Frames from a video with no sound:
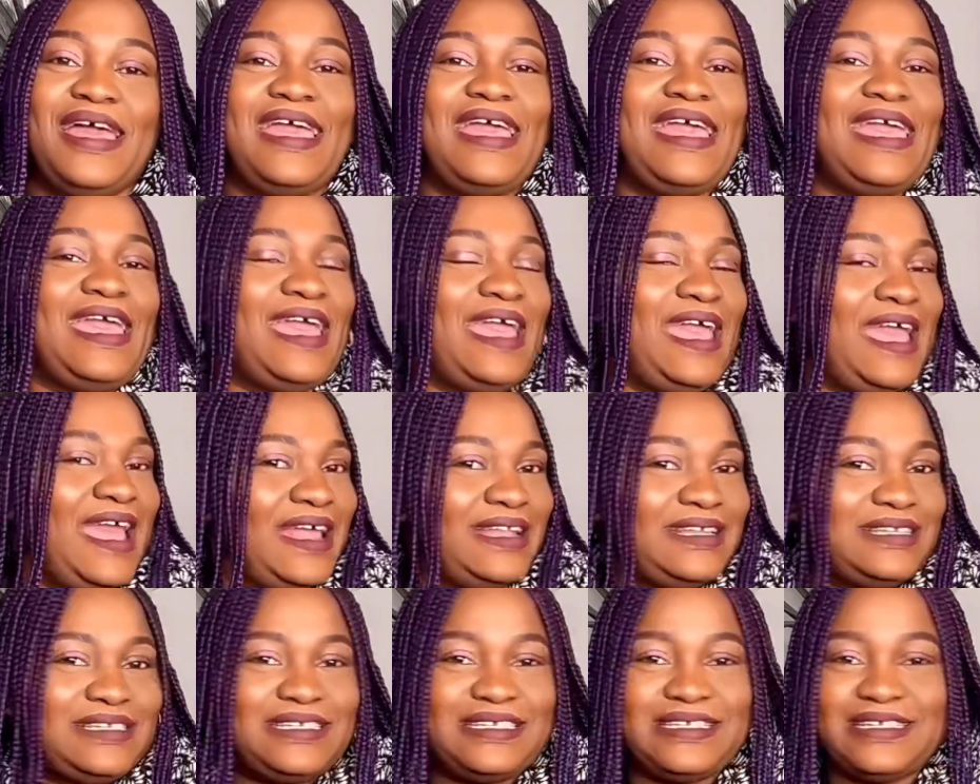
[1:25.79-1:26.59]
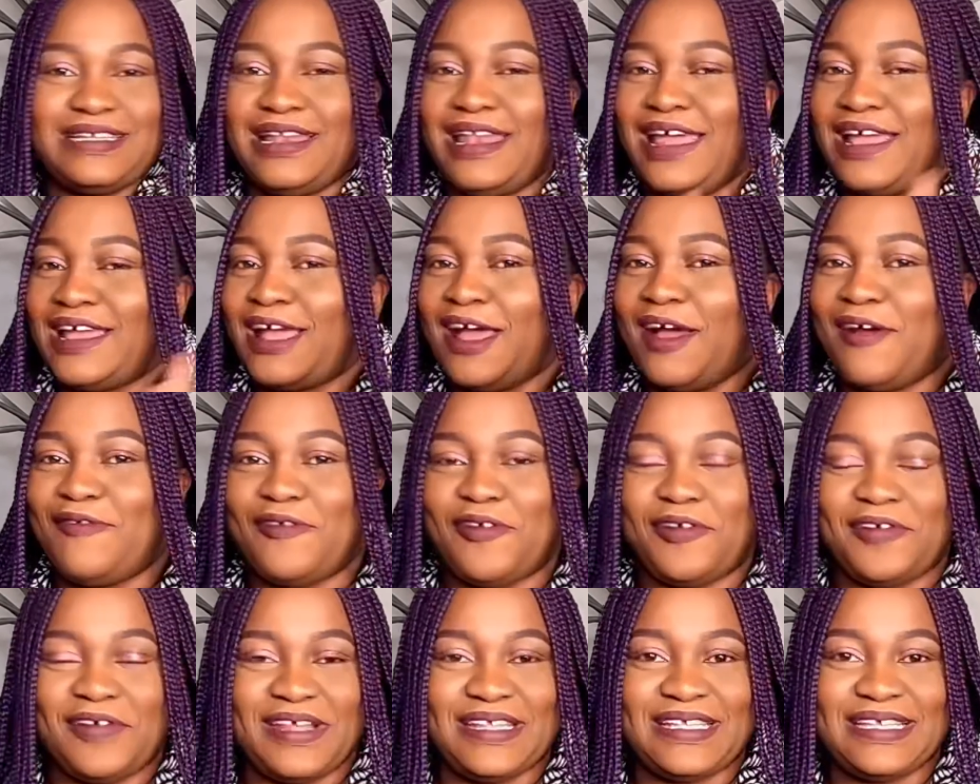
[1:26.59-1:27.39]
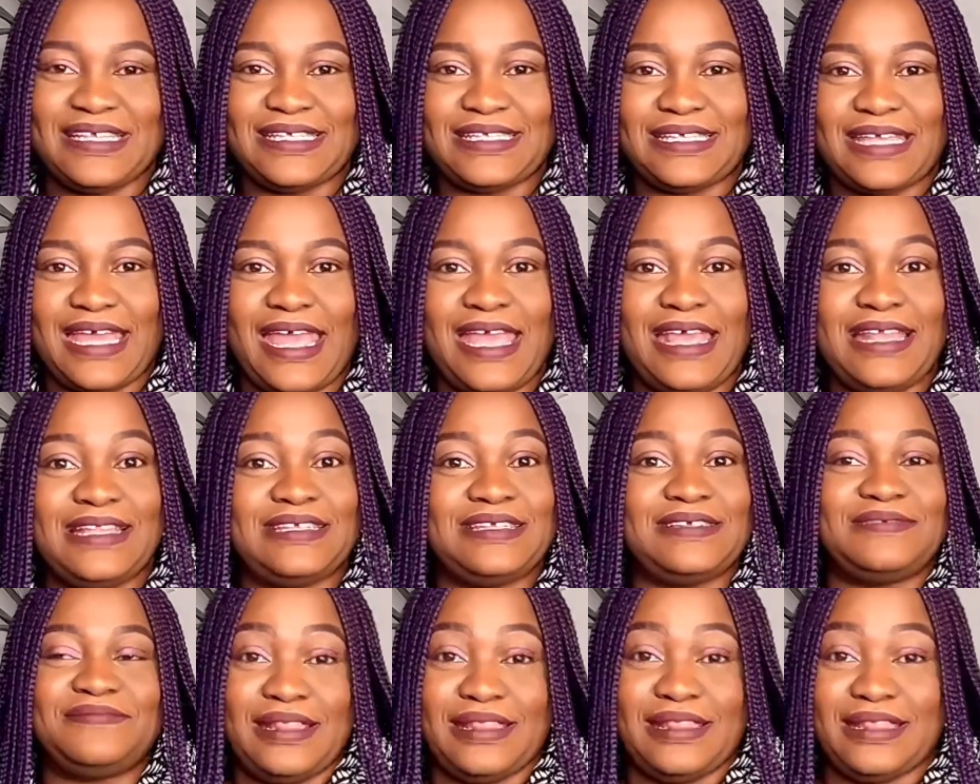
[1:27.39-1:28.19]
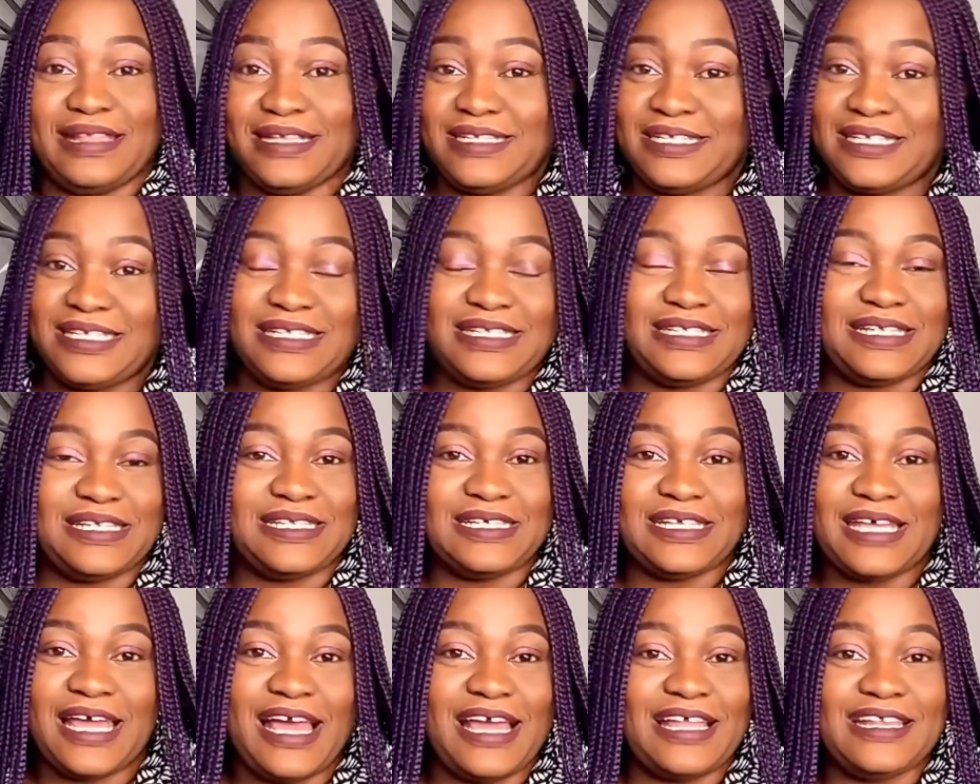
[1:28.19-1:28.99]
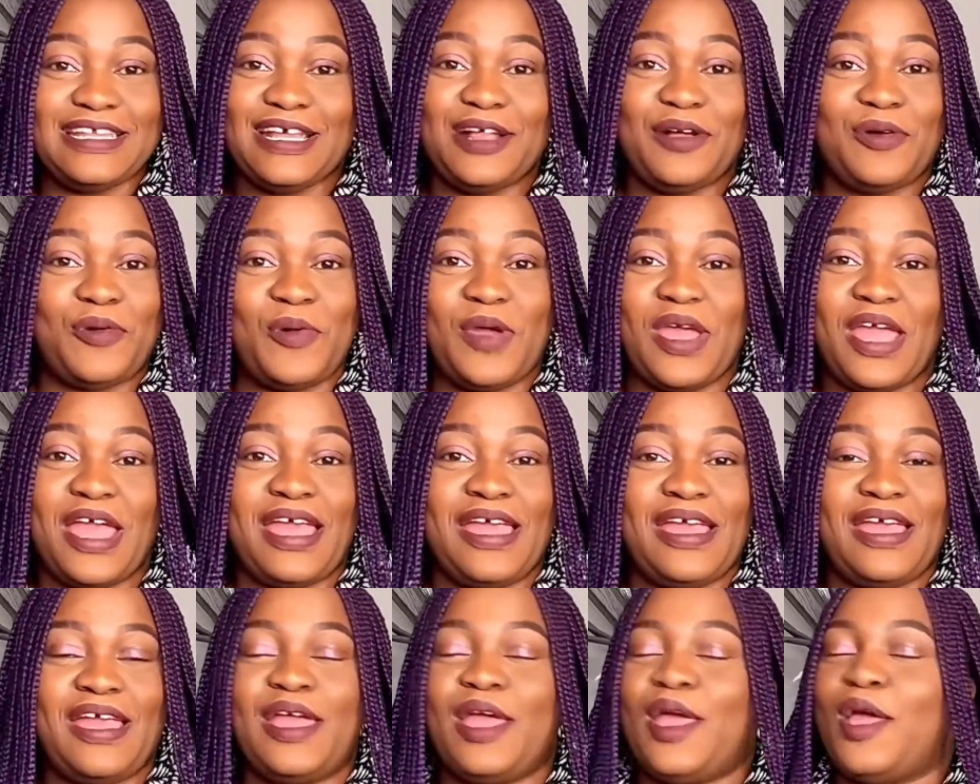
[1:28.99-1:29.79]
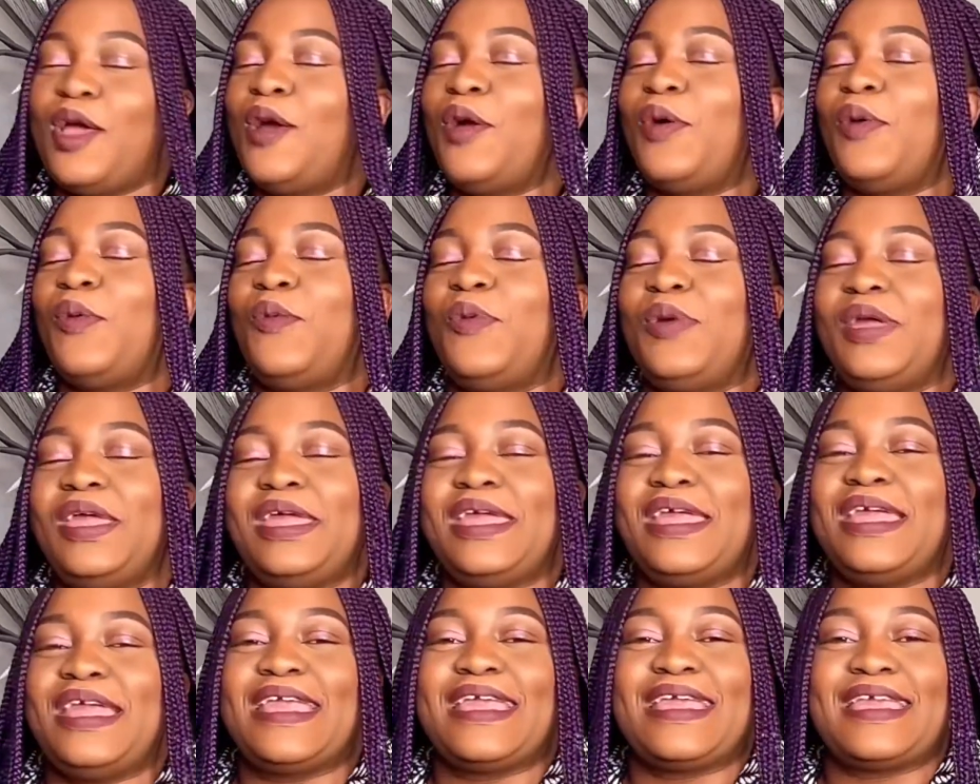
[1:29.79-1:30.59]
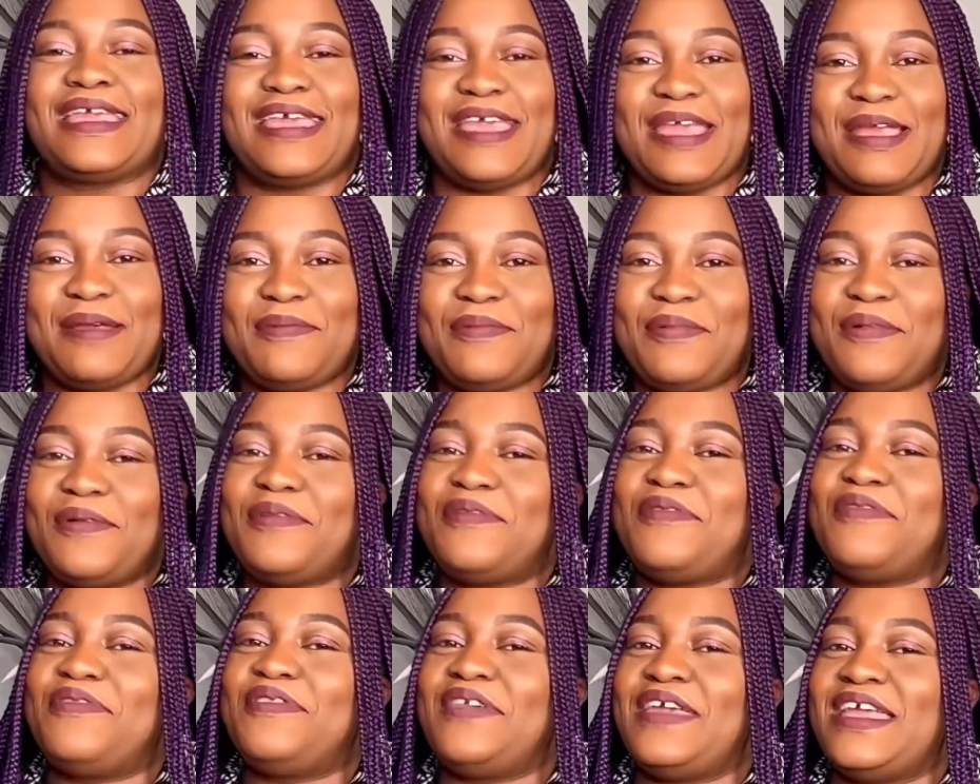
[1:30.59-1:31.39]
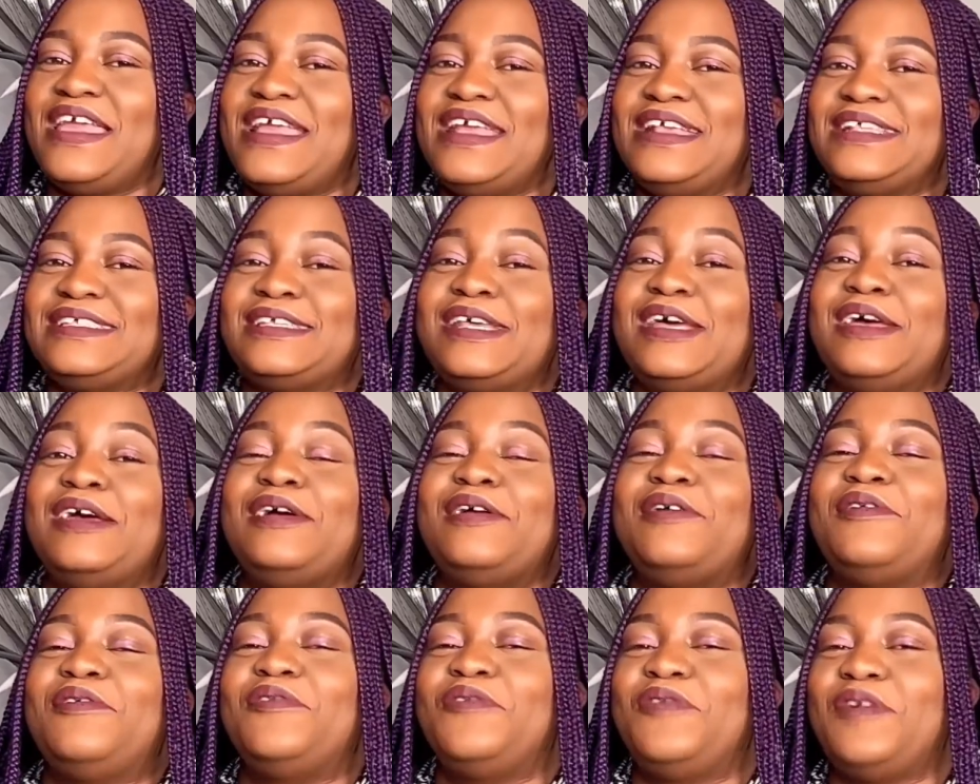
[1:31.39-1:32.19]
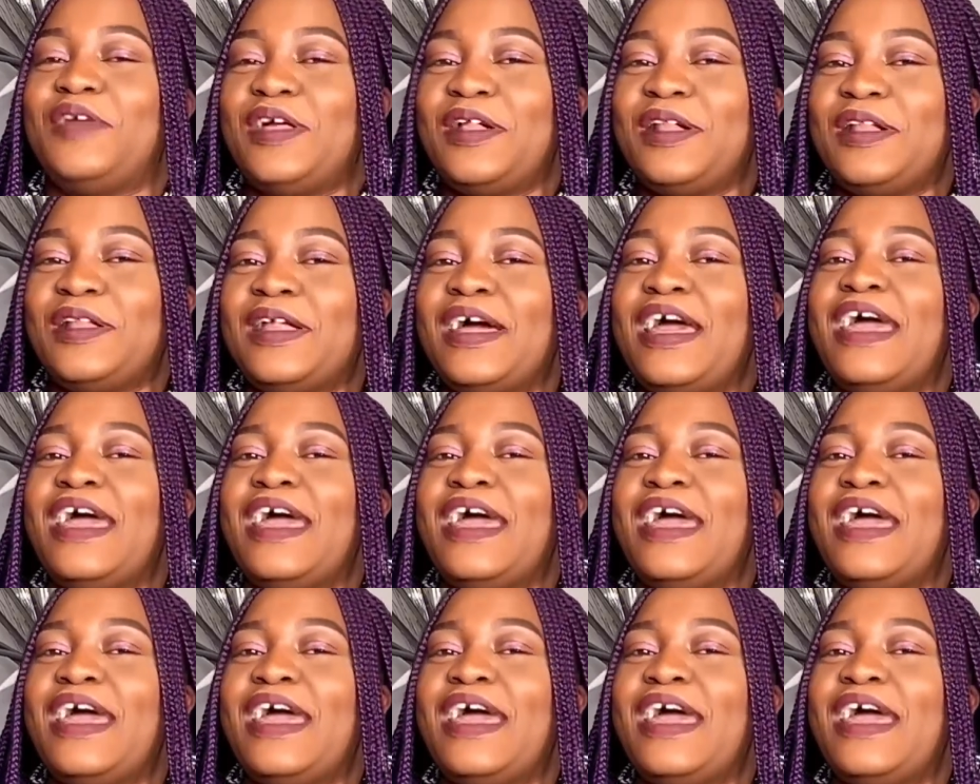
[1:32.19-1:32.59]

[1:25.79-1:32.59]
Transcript: and like I've already said, this is the channel where we keep things real.